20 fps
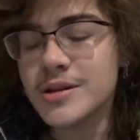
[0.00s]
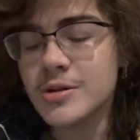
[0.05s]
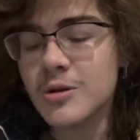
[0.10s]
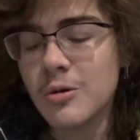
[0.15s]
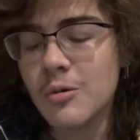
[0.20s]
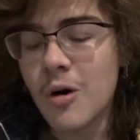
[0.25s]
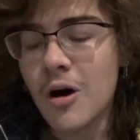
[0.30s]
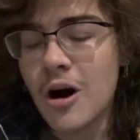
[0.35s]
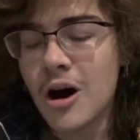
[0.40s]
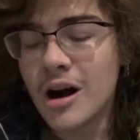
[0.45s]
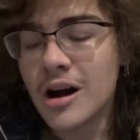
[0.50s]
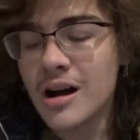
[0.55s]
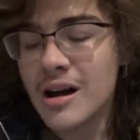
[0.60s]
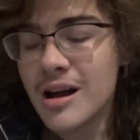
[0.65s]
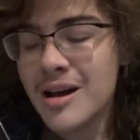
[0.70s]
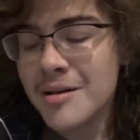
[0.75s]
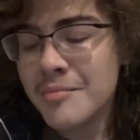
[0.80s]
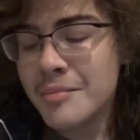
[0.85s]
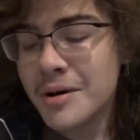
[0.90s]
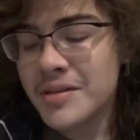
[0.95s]
to a walk.
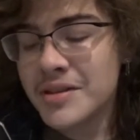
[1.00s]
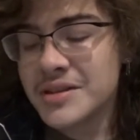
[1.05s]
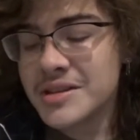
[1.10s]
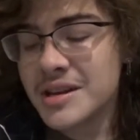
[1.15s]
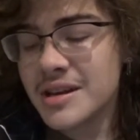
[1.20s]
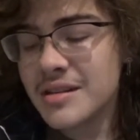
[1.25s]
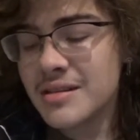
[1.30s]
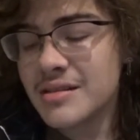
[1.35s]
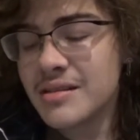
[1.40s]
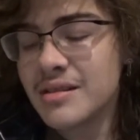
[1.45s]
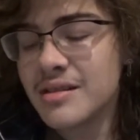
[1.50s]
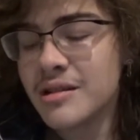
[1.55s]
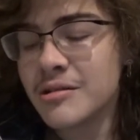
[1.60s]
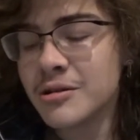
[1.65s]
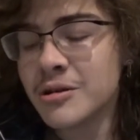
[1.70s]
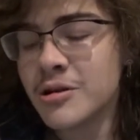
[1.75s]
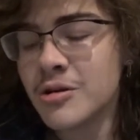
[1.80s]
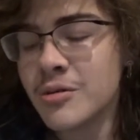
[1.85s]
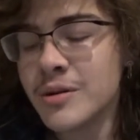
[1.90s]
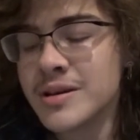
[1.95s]
By the 10th, they
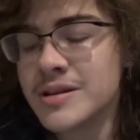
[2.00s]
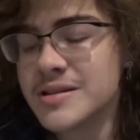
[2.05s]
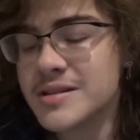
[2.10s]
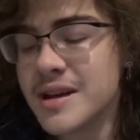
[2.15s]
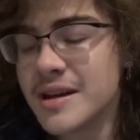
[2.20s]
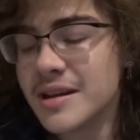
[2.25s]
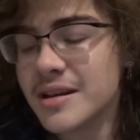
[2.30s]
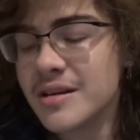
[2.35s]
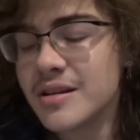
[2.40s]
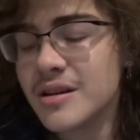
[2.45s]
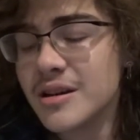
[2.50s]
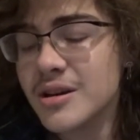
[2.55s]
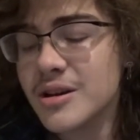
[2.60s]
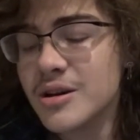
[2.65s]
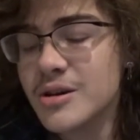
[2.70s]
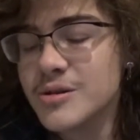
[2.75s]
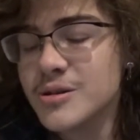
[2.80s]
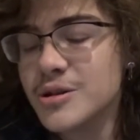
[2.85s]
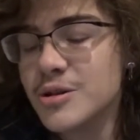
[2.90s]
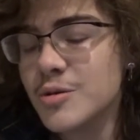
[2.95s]
were going steady.
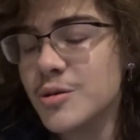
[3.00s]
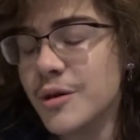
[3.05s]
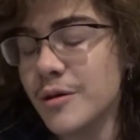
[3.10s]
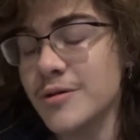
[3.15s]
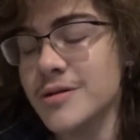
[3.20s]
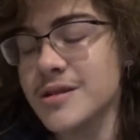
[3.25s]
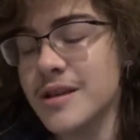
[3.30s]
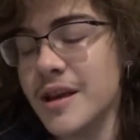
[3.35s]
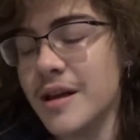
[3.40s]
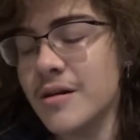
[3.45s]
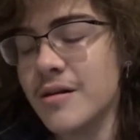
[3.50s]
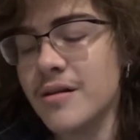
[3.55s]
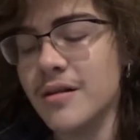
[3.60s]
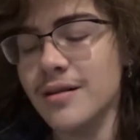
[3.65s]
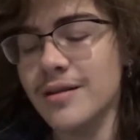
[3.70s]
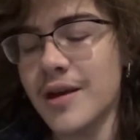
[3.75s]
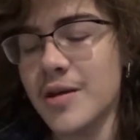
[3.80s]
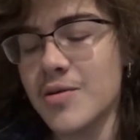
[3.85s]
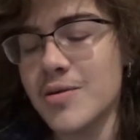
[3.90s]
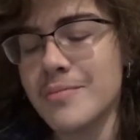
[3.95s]
2 years later,
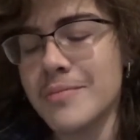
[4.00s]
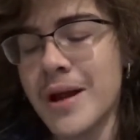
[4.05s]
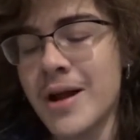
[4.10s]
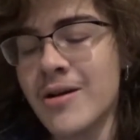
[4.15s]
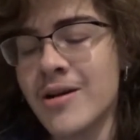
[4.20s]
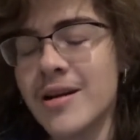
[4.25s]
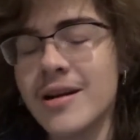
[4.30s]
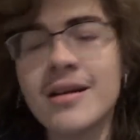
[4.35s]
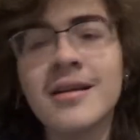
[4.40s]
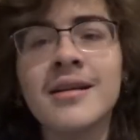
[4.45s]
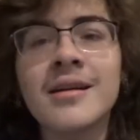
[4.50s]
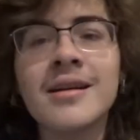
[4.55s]
they were married.